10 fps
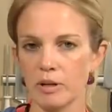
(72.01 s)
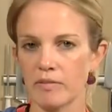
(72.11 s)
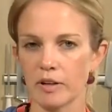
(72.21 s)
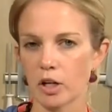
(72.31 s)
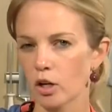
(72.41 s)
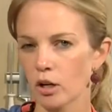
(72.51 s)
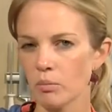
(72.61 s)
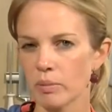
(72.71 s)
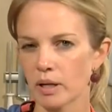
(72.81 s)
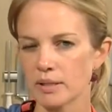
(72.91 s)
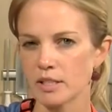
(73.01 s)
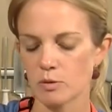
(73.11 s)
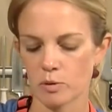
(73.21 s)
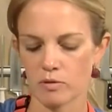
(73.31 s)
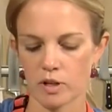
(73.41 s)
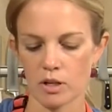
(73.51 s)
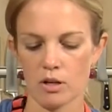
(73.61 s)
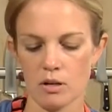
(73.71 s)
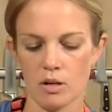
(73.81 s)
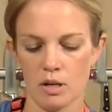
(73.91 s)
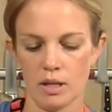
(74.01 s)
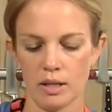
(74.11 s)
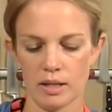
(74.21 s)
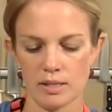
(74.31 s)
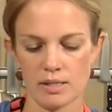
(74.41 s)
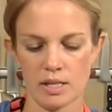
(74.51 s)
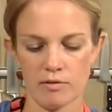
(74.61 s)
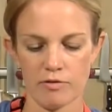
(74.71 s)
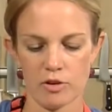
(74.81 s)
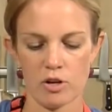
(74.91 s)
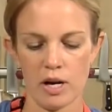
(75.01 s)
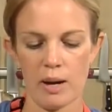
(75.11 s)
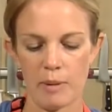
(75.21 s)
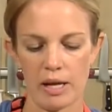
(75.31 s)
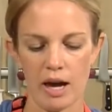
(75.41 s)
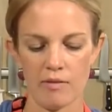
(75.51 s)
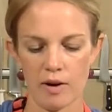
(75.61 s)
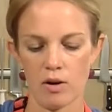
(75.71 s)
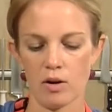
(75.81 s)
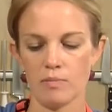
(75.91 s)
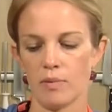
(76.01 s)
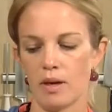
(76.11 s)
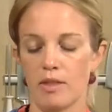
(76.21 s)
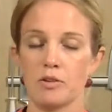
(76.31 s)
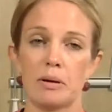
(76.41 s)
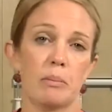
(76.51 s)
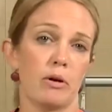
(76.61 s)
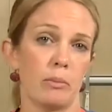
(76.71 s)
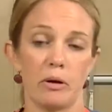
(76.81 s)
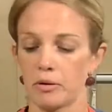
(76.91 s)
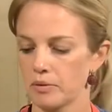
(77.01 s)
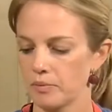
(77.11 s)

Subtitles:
bit of vinegar, about a teaspoon of vinegar. Let it sit for about a ½ hour, and then you have buttermilk.